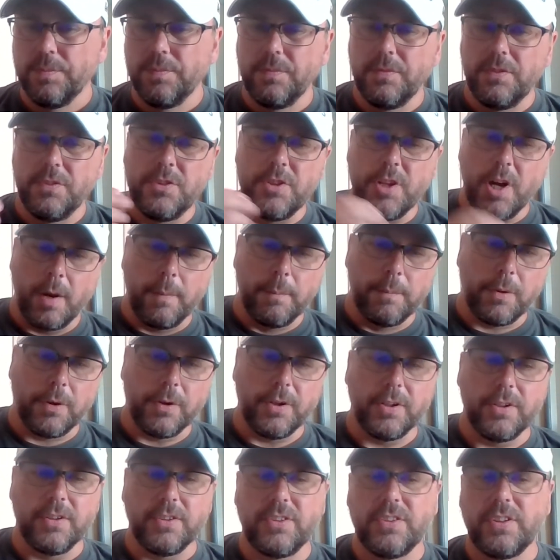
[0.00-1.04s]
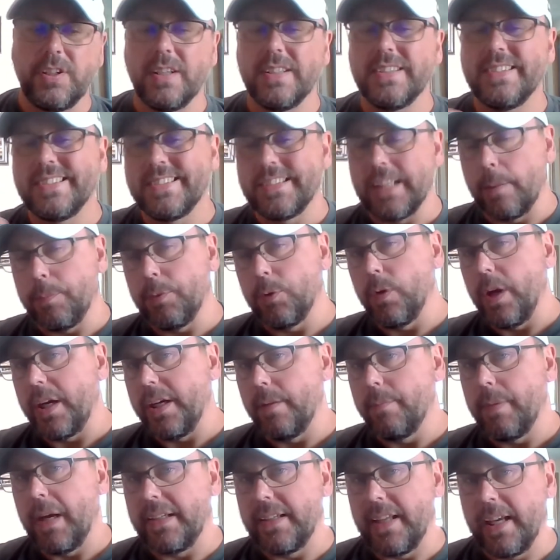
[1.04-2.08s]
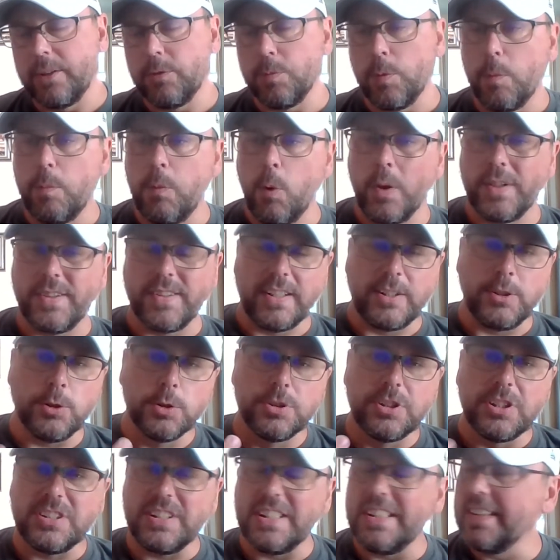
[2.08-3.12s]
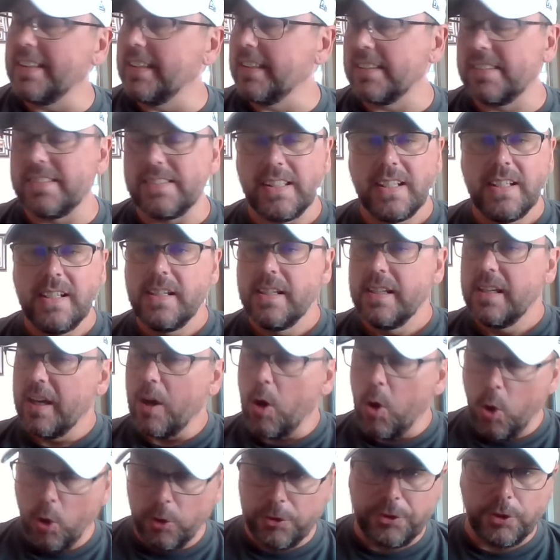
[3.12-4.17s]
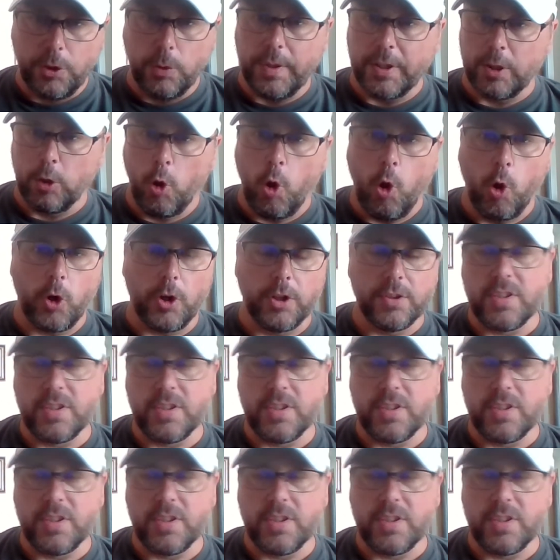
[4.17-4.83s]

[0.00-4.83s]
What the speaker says: numbers separated by decimal points. And you'll see this also in longer